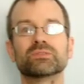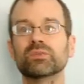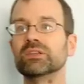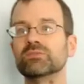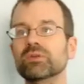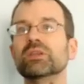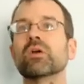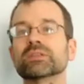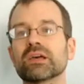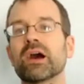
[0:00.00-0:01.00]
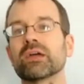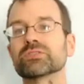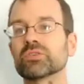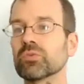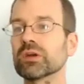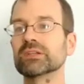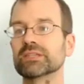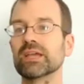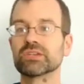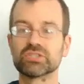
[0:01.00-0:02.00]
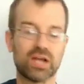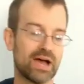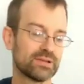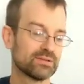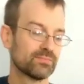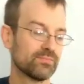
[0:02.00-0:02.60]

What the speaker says: We know it's higher, so we're going to take a shot.